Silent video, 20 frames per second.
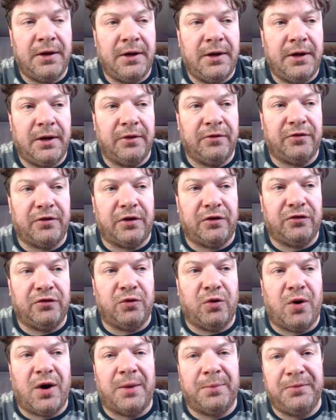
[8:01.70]
and there's
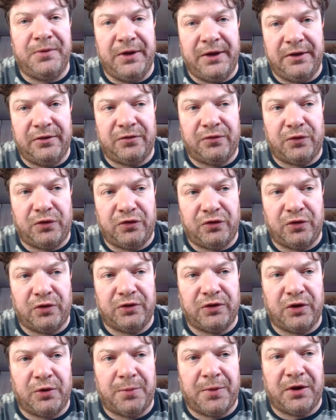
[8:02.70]
no updates for a
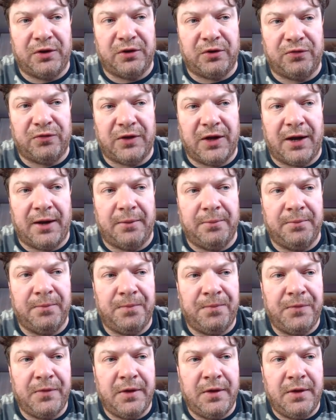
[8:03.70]
certain amount of time,
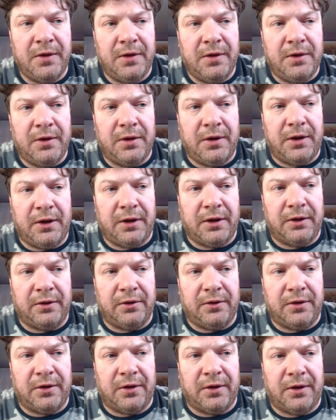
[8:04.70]
and
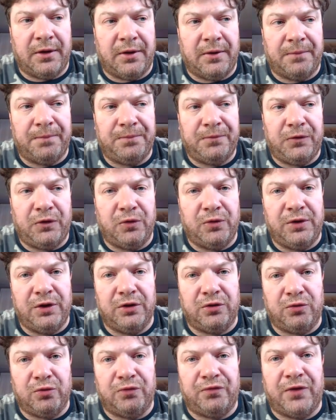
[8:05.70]
you
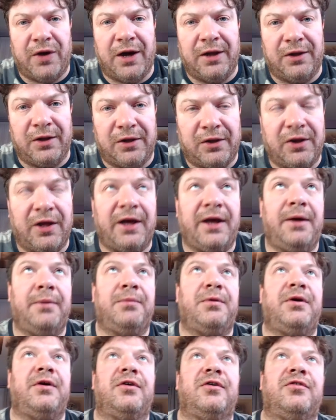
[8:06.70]
need to file a claim,
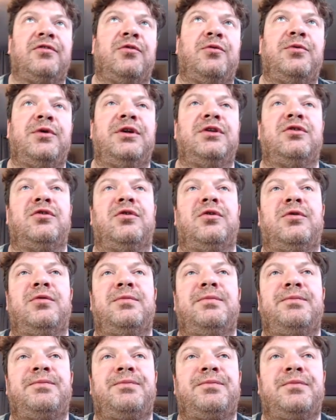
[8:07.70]
here is a window
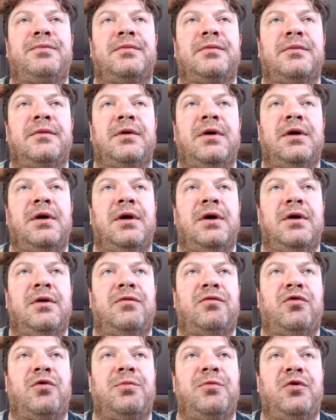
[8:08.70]

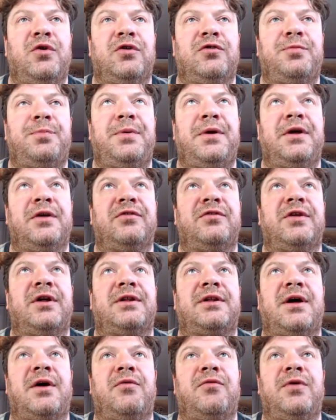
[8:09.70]
from
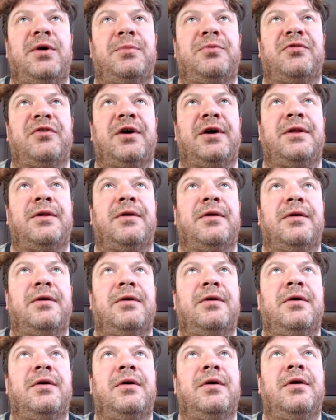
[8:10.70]
USPS.com website
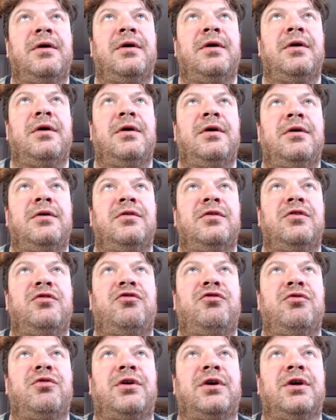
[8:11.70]
that
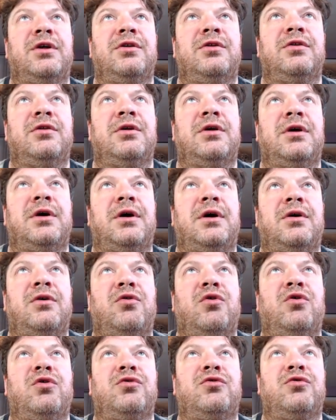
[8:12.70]
you can
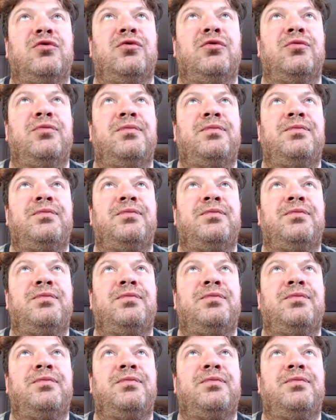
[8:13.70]
go to